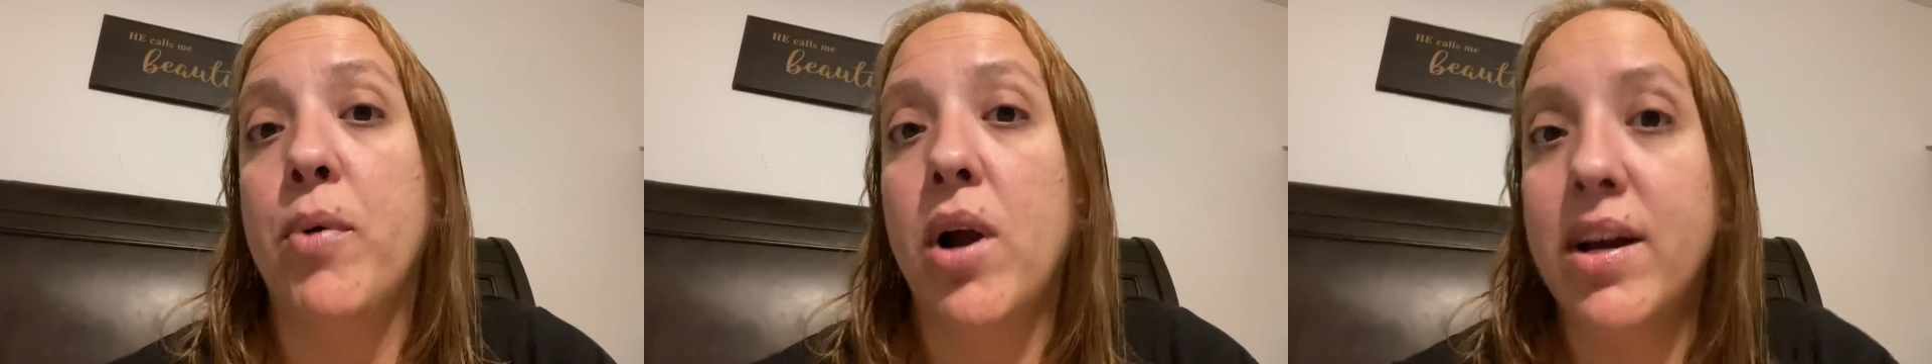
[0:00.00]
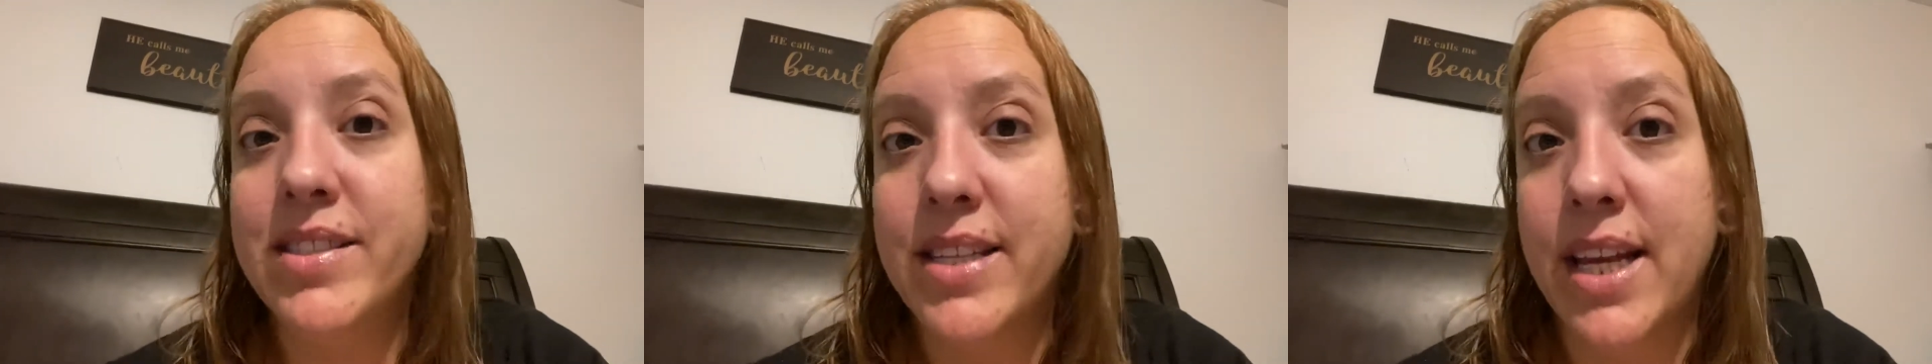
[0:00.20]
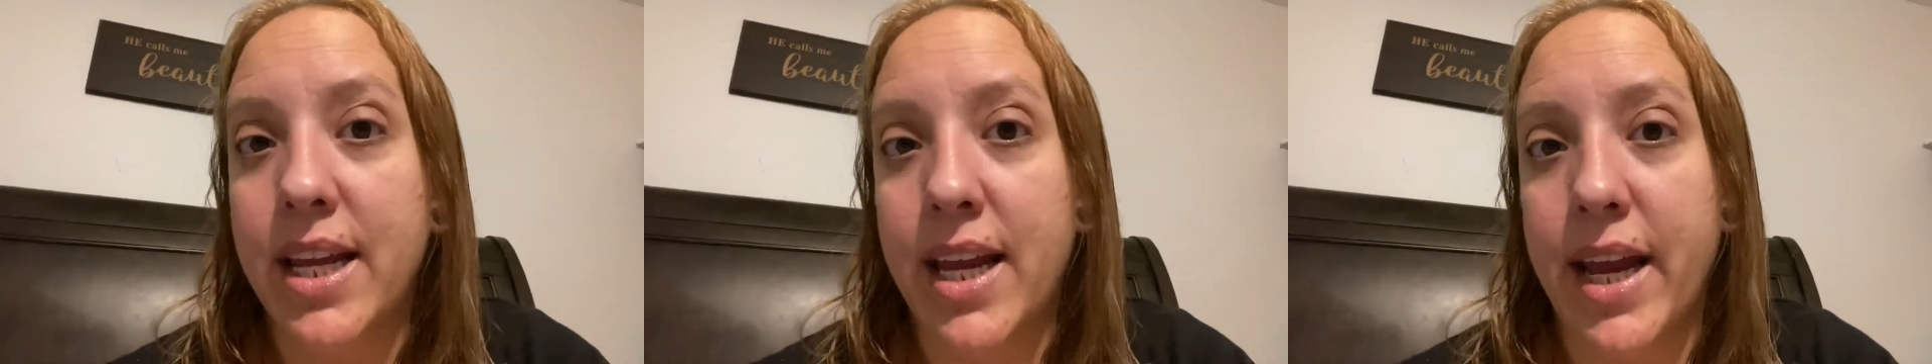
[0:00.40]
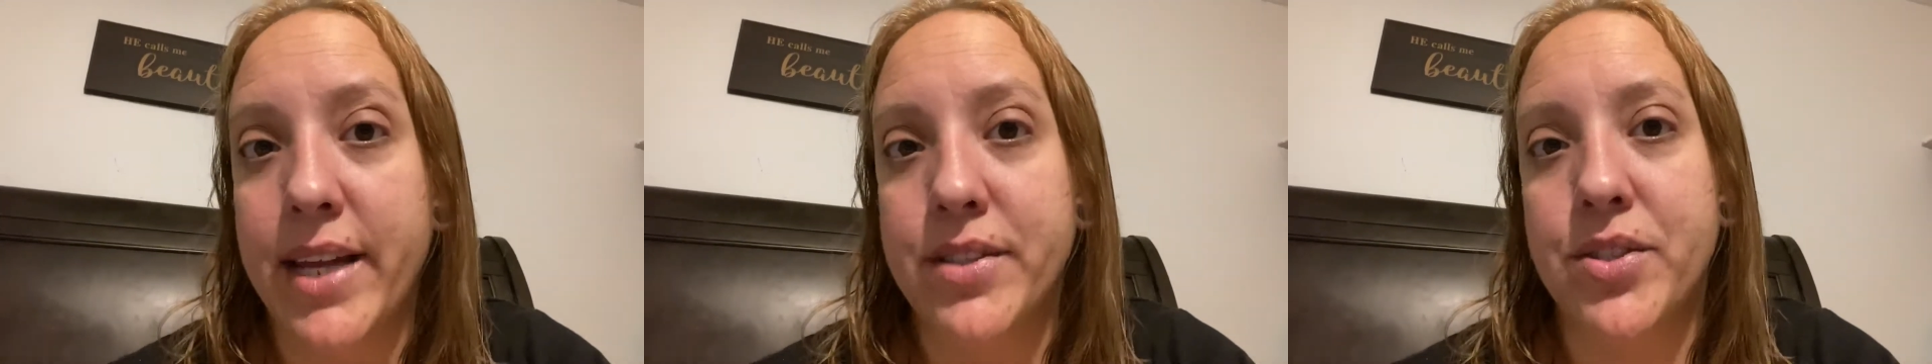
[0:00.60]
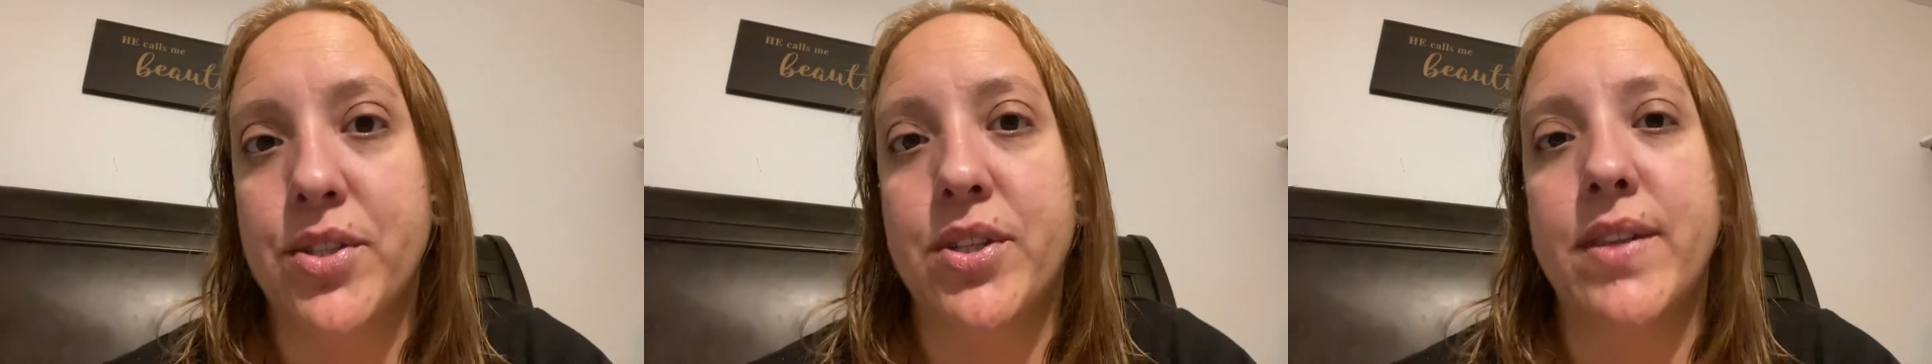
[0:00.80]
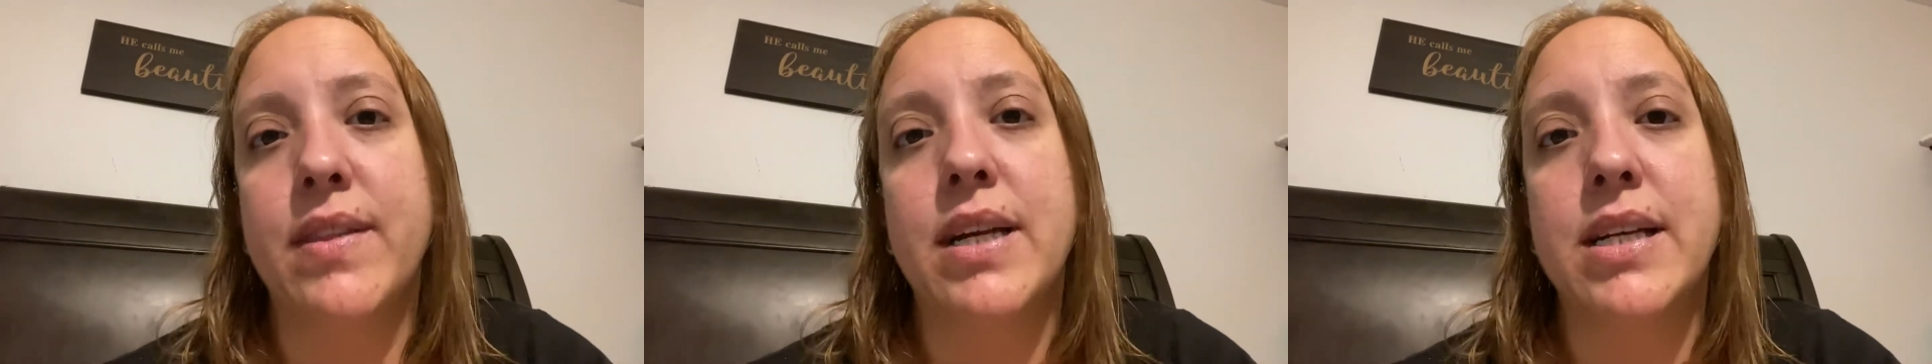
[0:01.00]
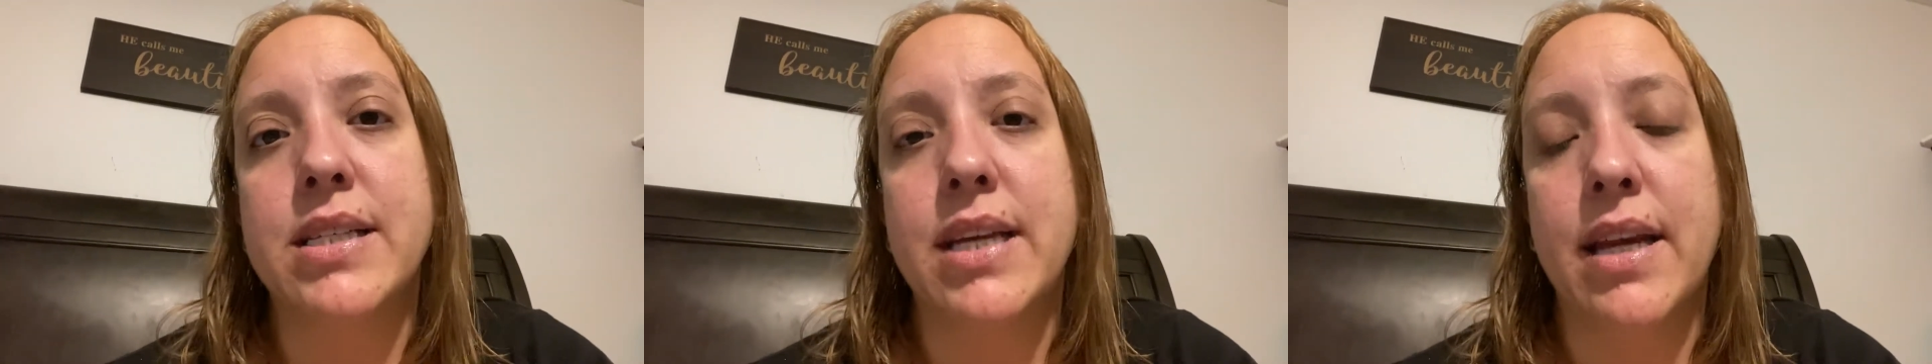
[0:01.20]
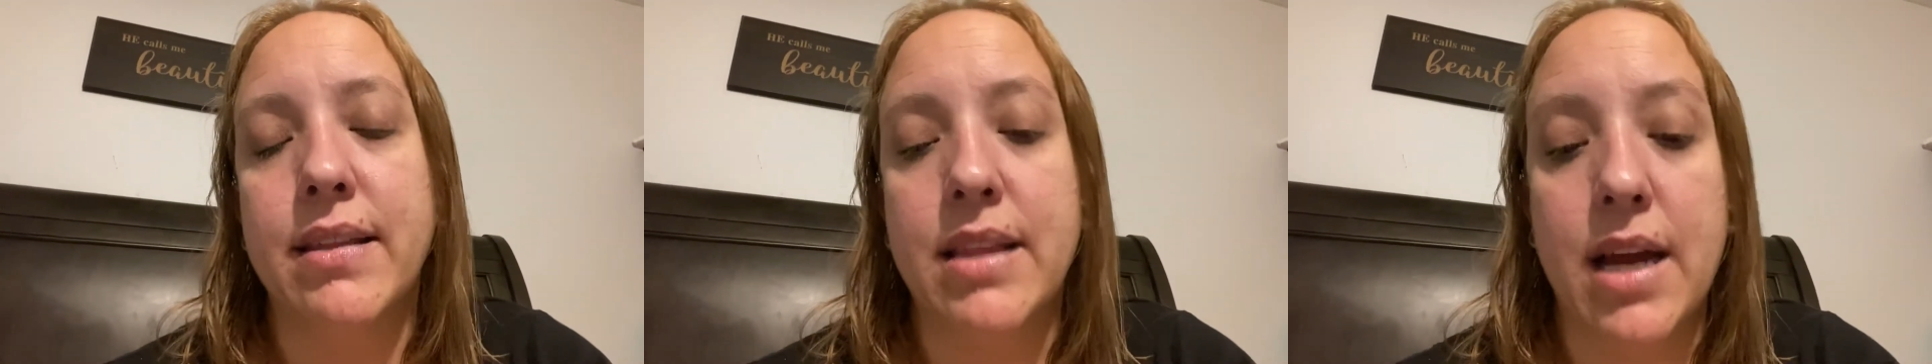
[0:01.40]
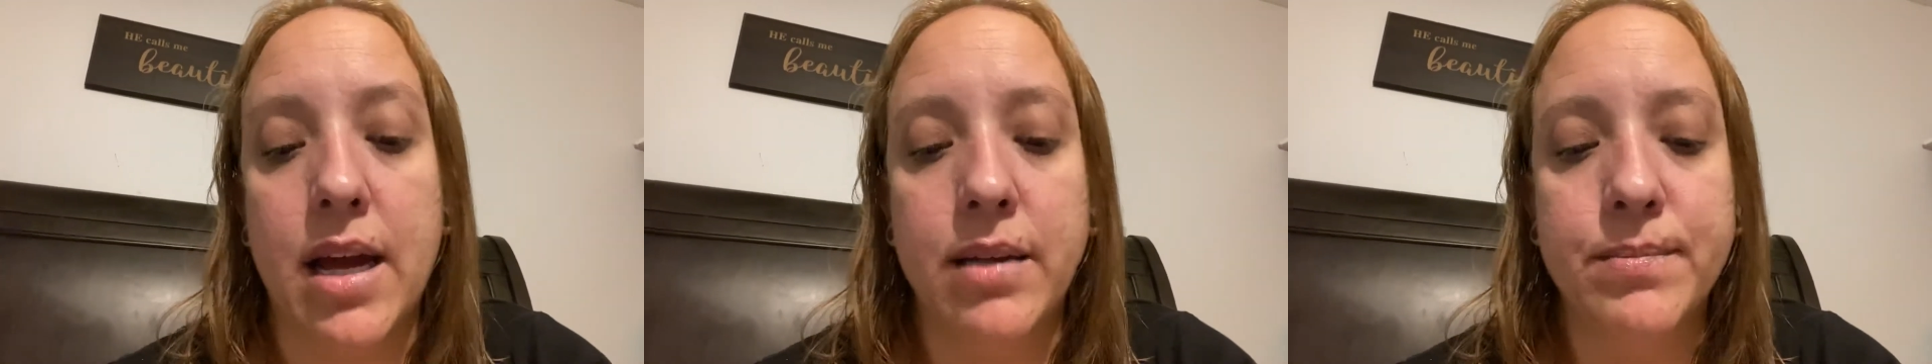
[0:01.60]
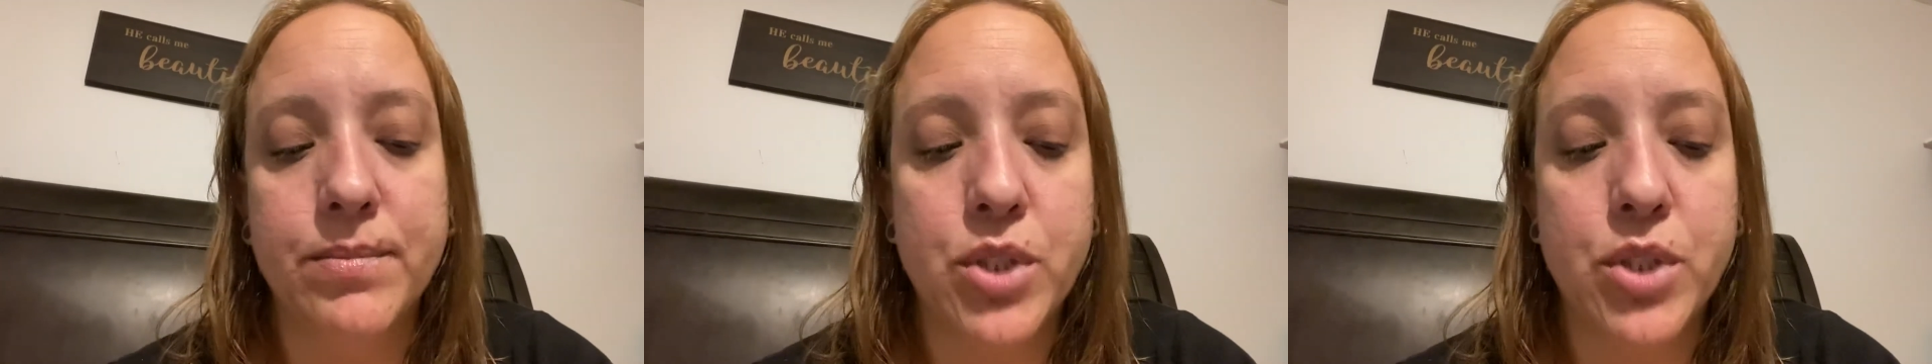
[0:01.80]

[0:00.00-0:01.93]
prostate cancer and things like that.